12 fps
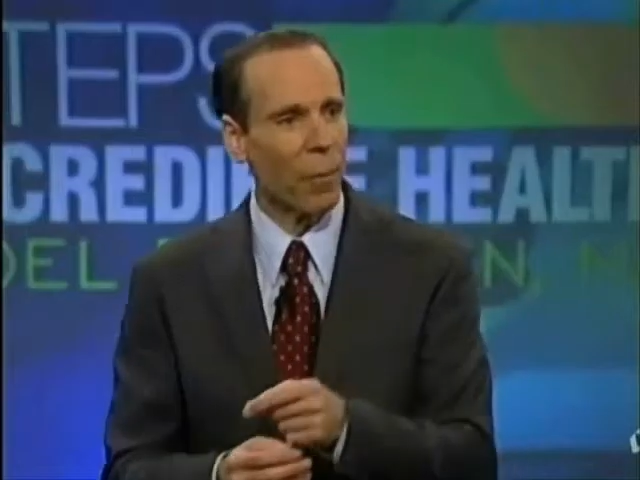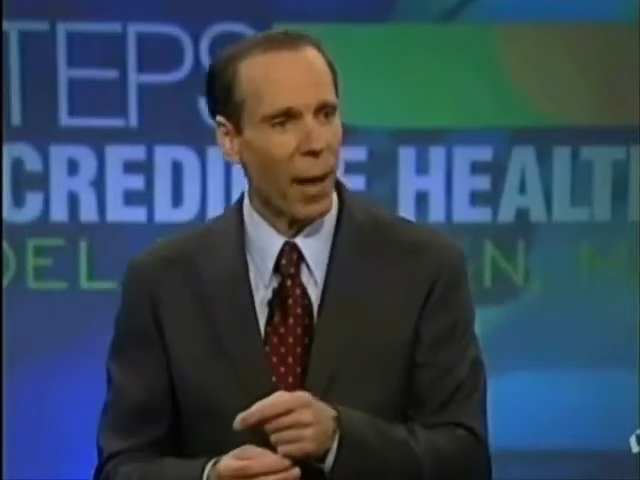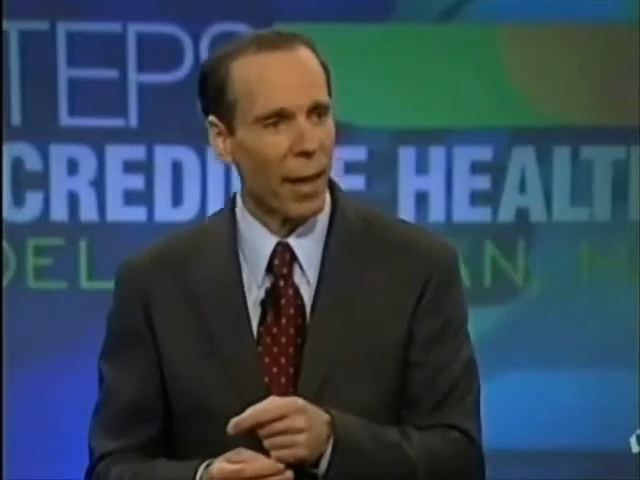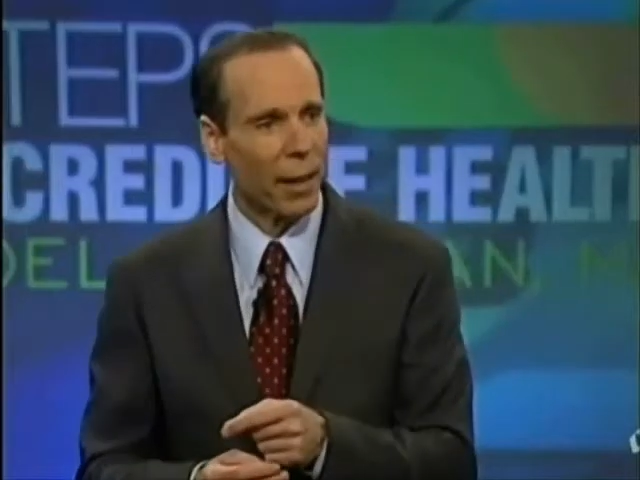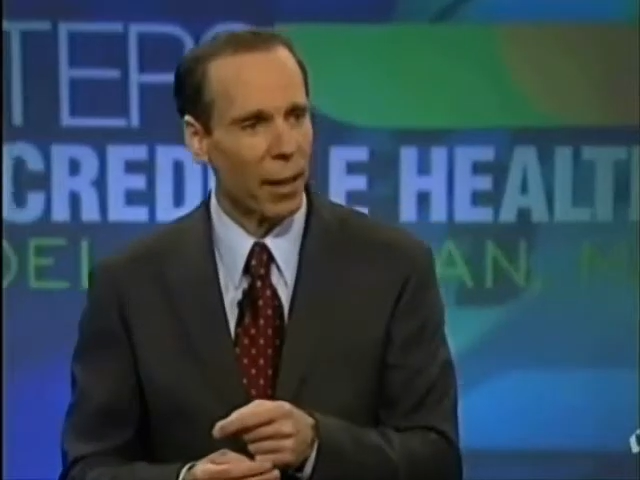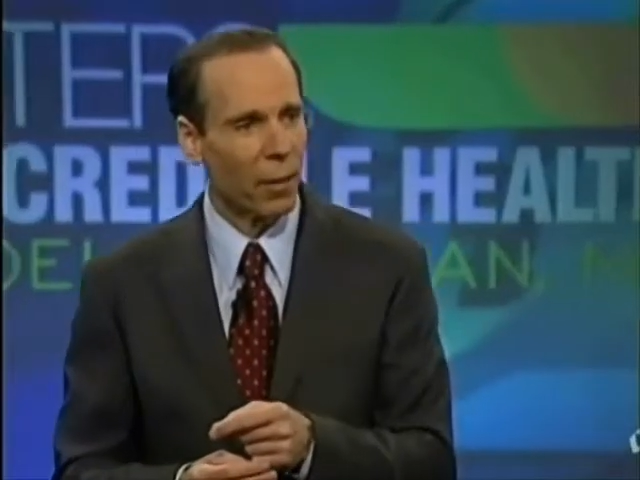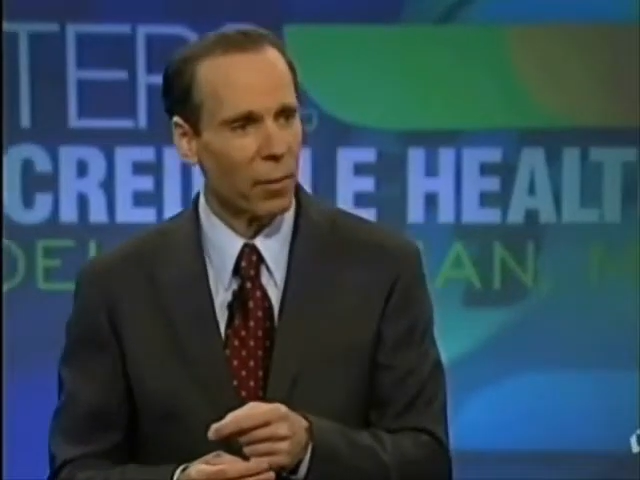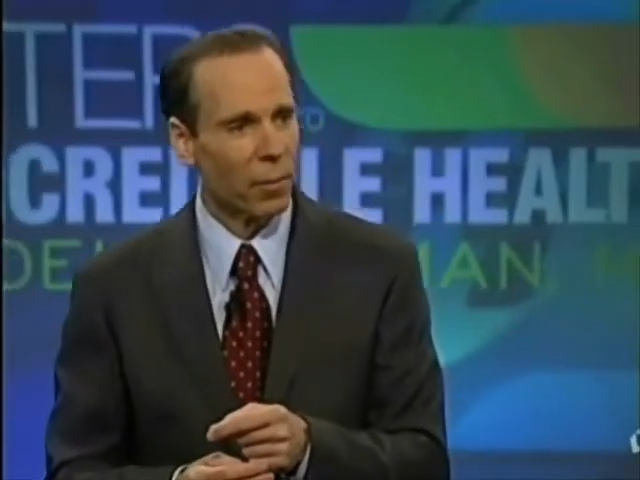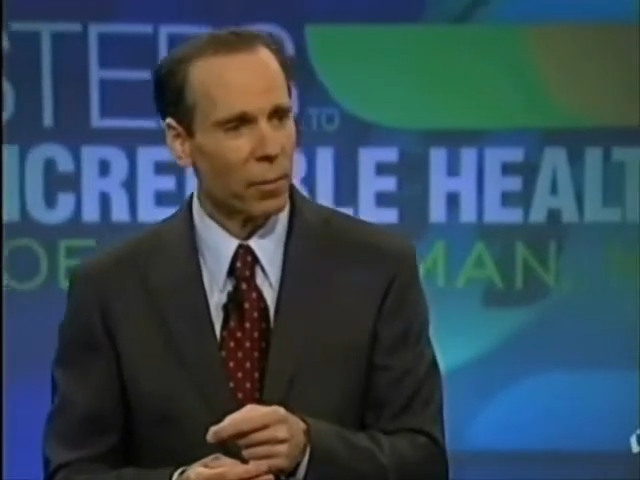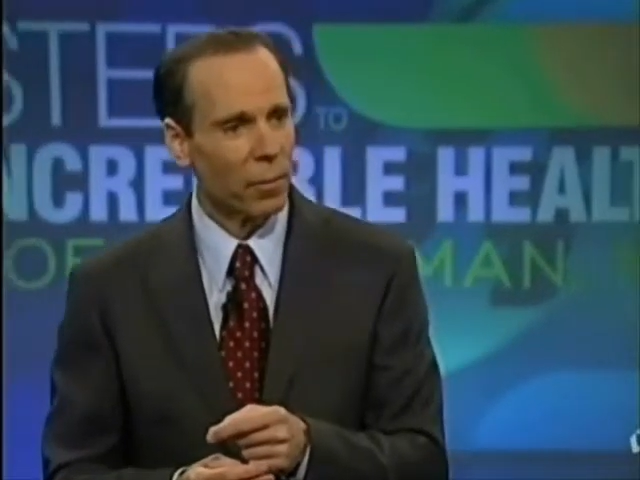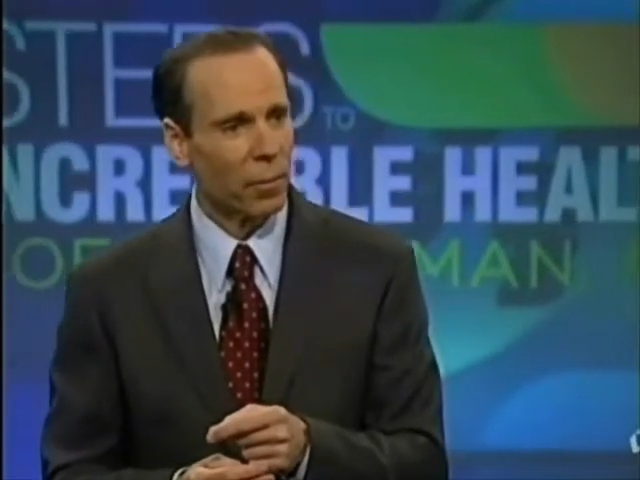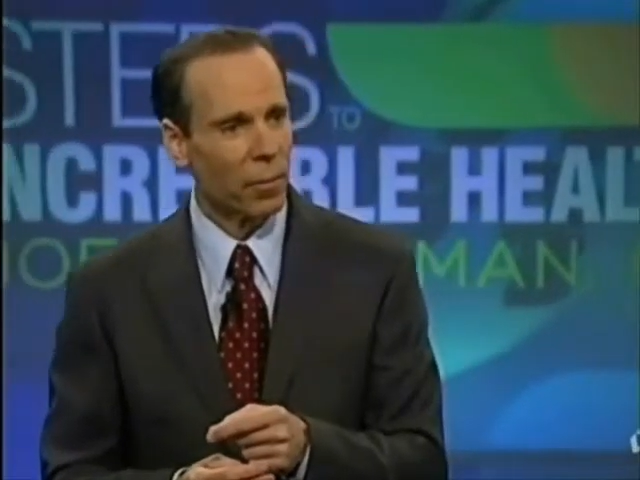came back again.
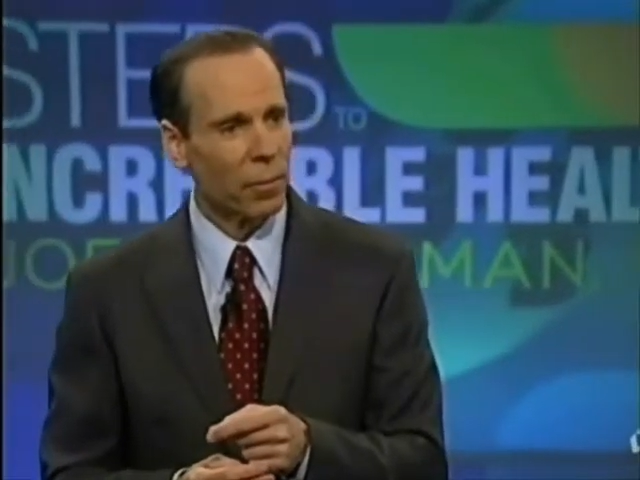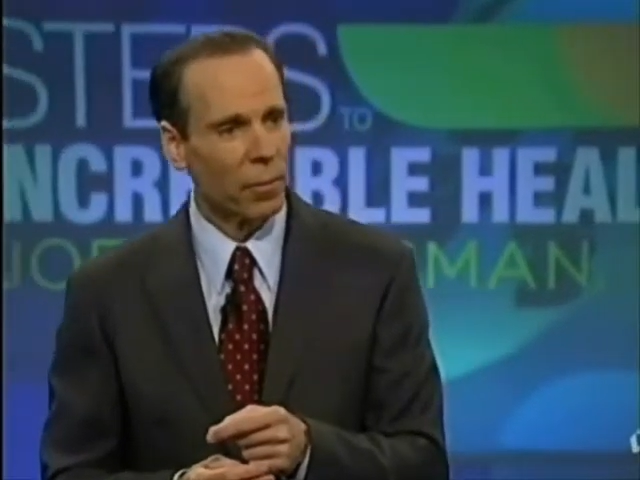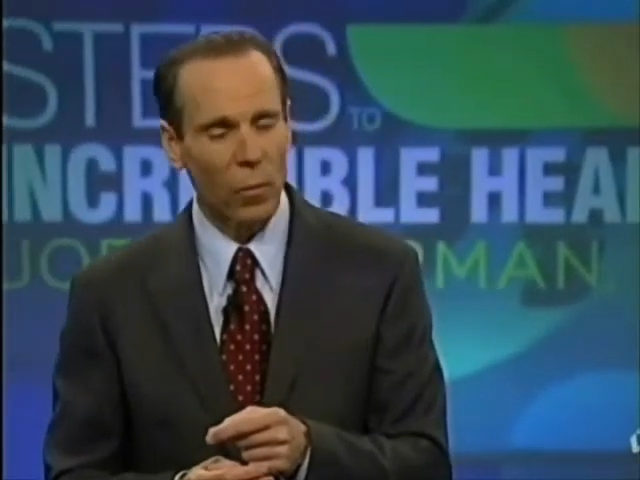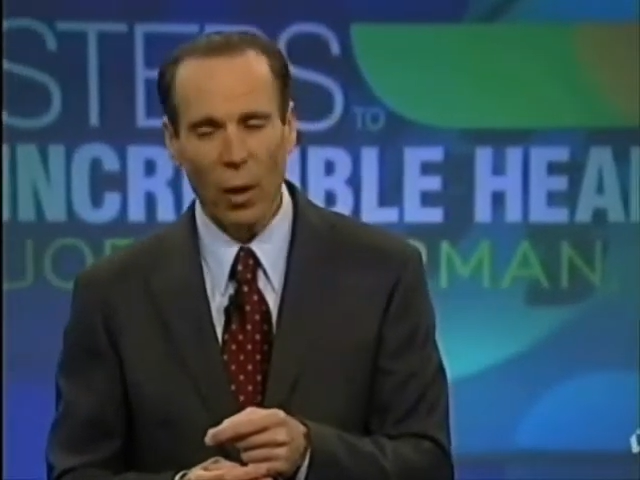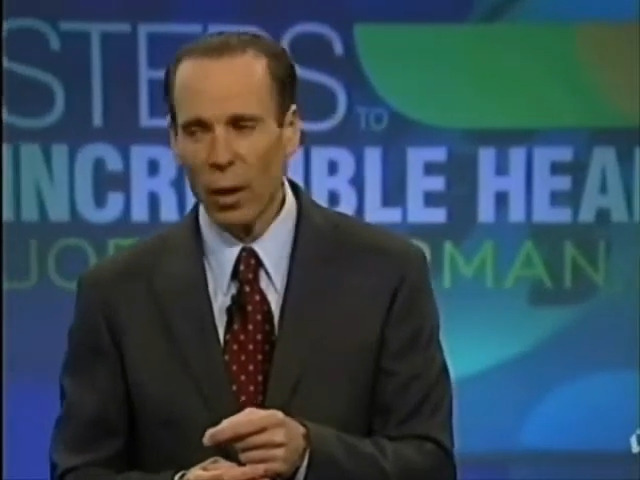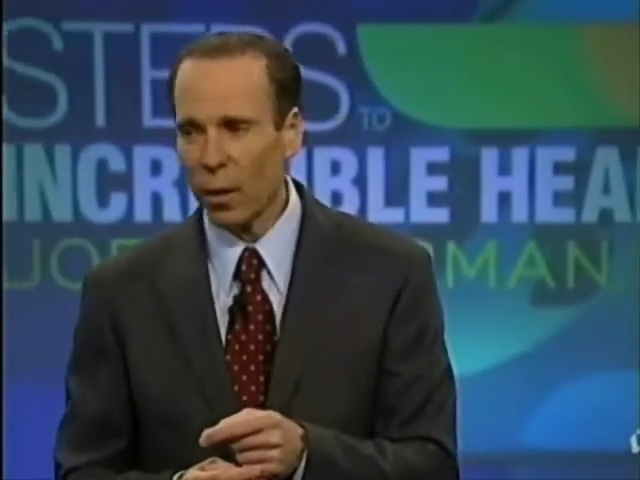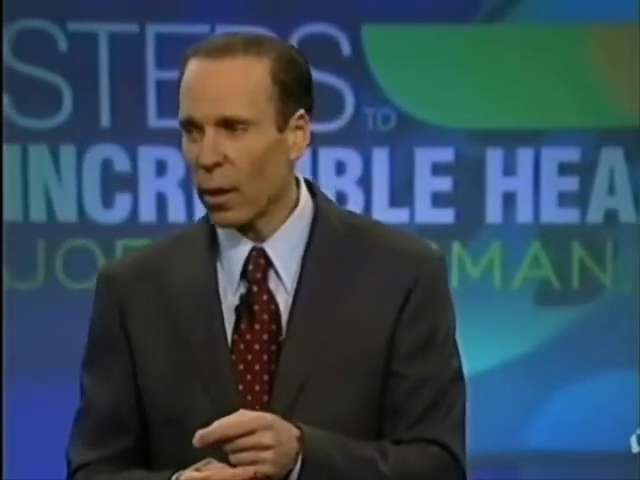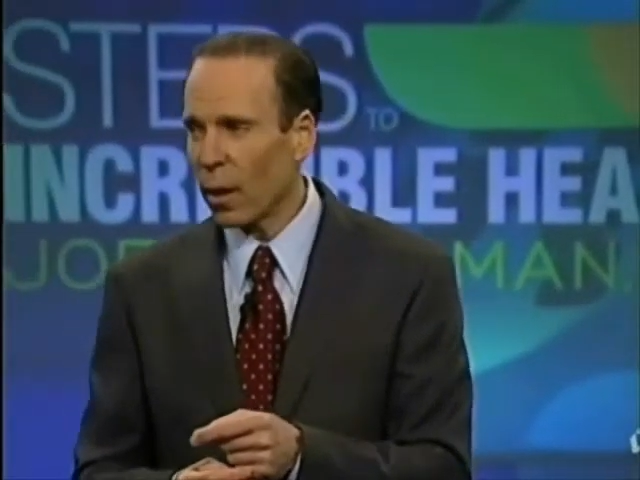Right?